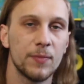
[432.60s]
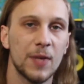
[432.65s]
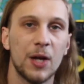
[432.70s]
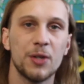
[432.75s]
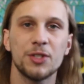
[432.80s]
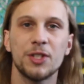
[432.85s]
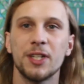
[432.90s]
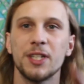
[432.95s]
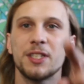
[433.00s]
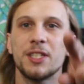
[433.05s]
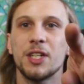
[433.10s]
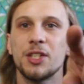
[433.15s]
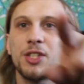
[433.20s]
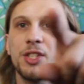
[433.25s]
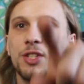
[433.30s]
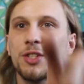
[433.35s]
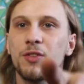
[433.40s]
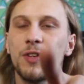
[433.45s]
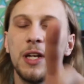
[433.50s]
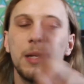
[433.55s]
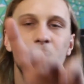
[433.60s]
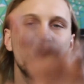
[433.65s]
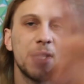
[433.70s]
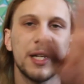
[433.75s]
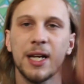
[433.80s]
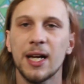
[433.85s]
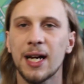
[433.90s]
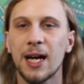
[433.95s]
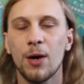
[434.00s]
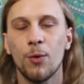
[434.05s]
I was gonna touch the screen, but
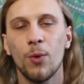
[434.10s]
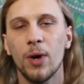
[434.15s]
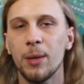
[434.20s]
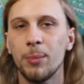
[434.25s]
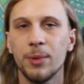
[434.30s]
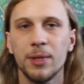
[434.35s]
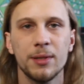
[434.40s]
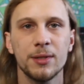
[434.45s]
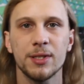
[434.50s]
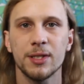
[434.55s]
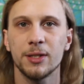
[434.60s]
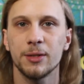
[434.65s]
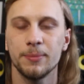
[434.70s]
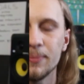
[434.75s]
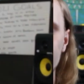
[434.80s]
then I got wiped it, so.